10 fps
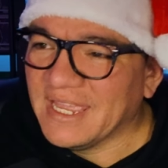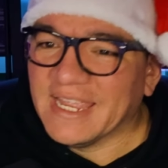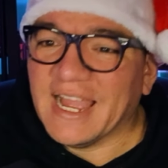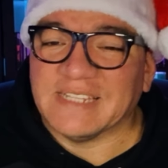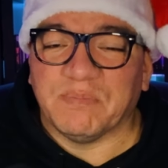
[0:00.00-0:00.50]

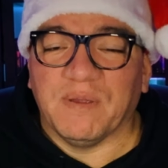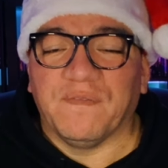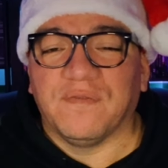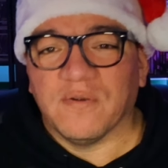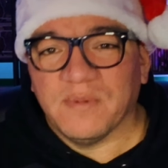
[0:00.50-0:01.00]
Guys,
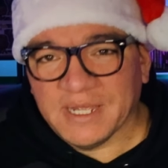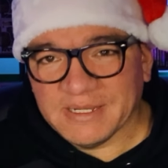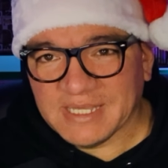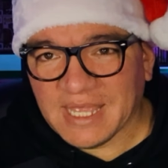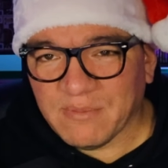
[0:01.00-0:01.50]
before we get
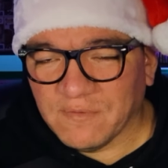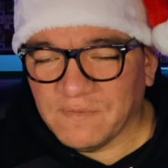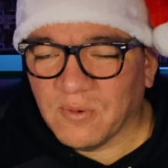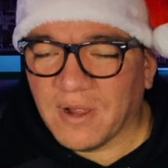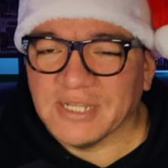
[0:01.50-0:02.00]
to that movie
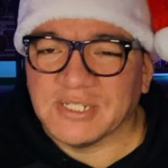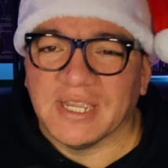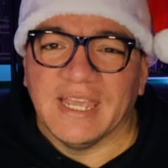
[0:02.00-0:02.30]
watch,